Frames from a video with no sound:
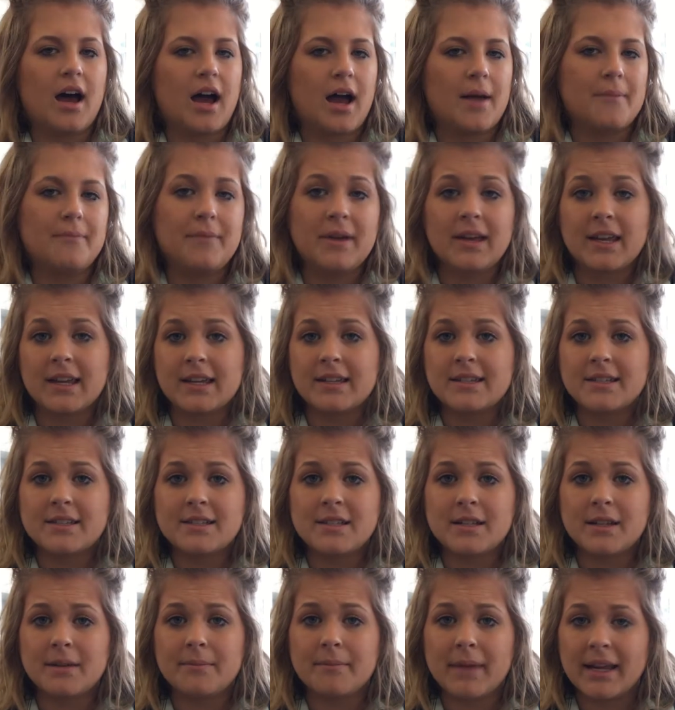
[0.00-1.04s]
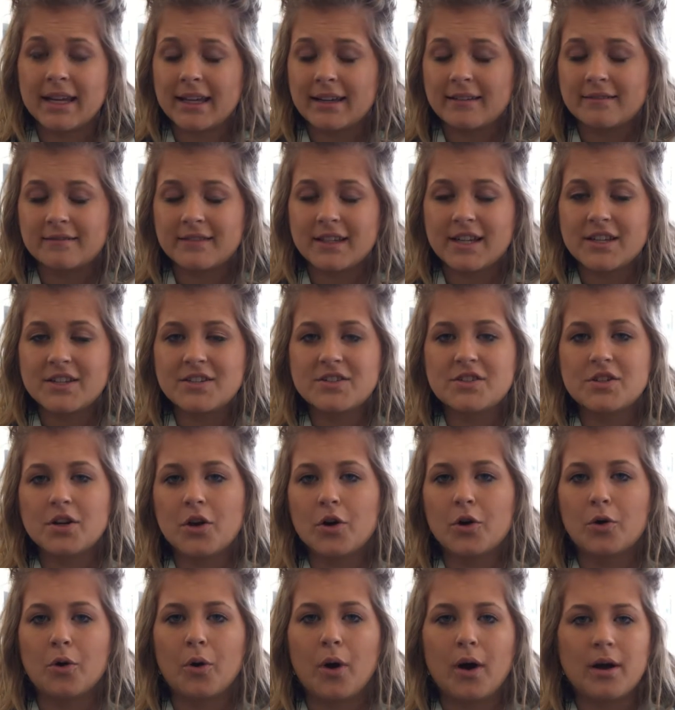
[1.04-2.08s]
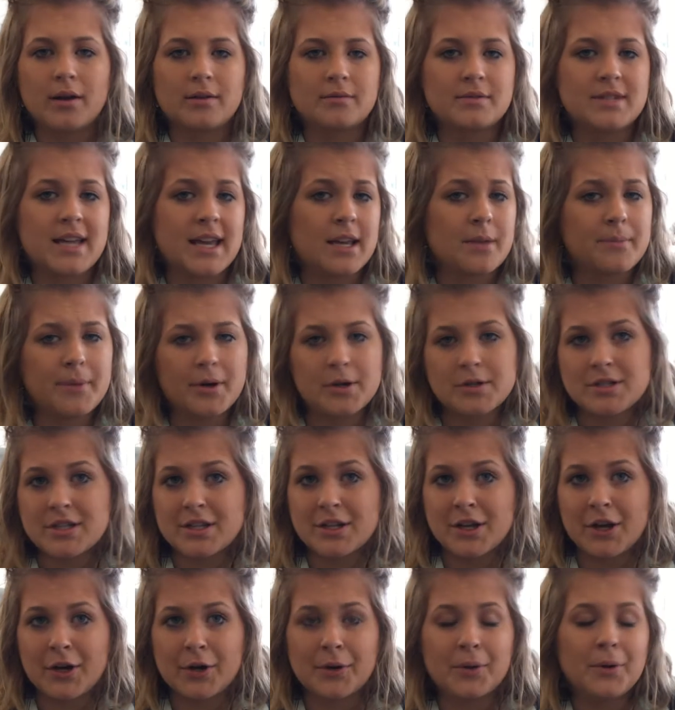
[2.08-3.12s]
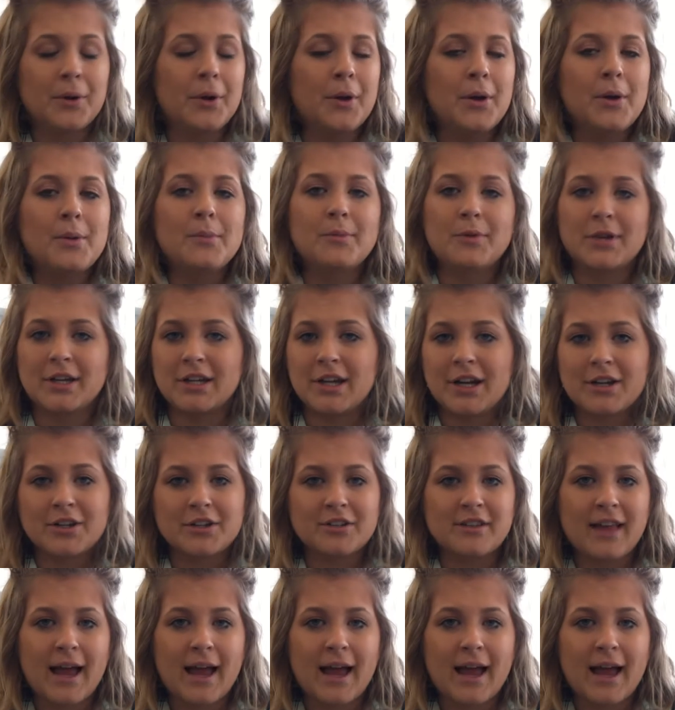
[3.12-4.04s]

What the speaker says: I'm big into making lists, so take a post-it note, put it on your